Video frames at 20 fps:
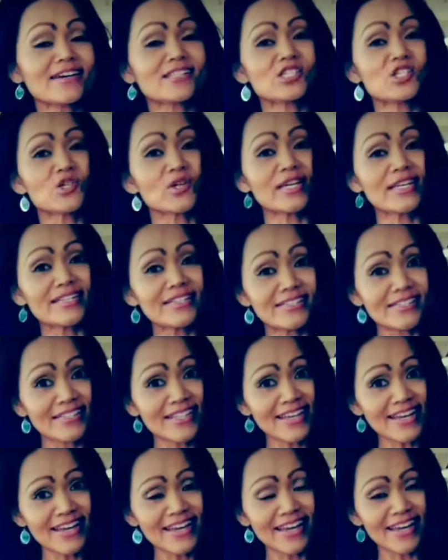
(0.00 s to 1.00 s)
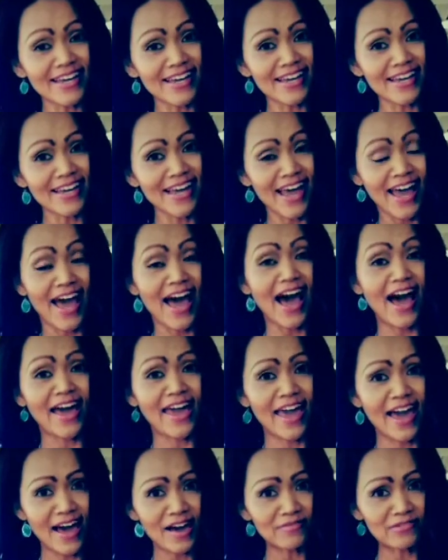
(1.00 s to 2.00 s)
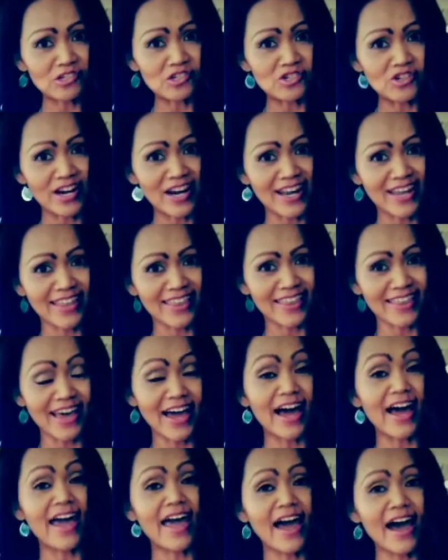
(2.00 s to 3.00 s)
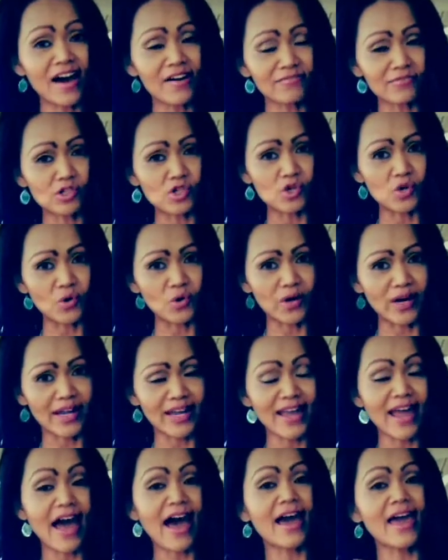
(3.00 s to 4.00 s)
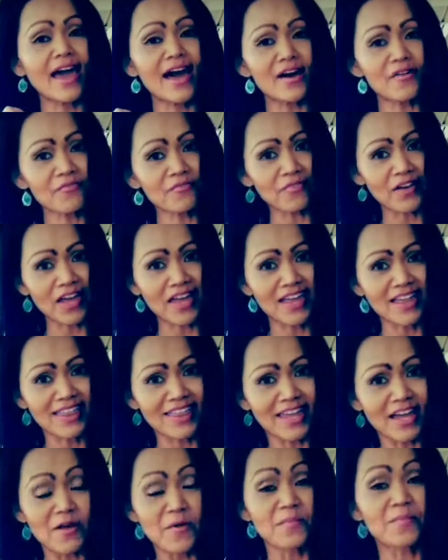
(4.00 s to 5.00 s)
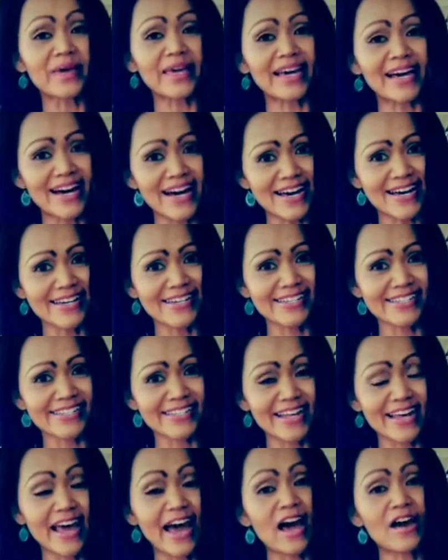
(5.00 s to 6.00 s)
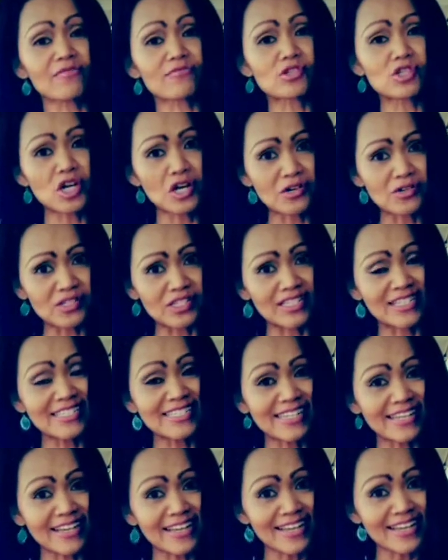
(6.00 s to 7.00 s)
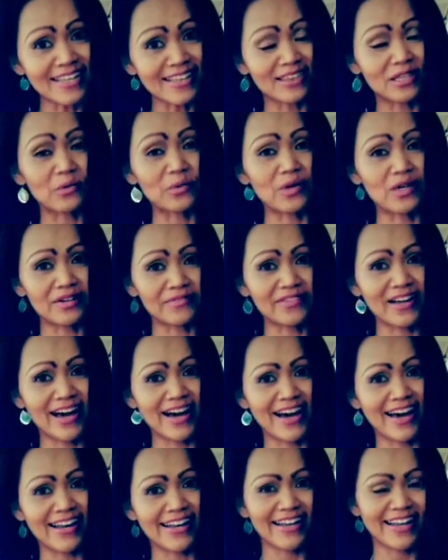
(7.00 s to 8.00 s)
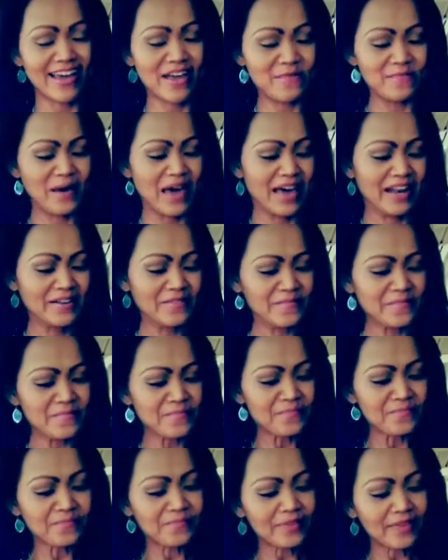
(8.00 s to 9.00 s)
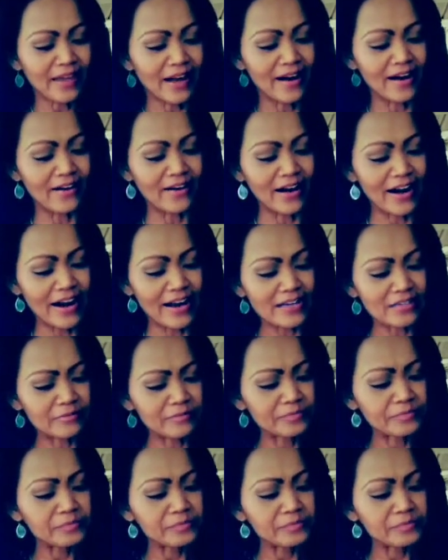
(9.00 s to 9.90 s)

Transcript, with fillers: as you can see, I have strength, I have joy, I have faith because I've chosen to eat the Word of God. Amen? All right.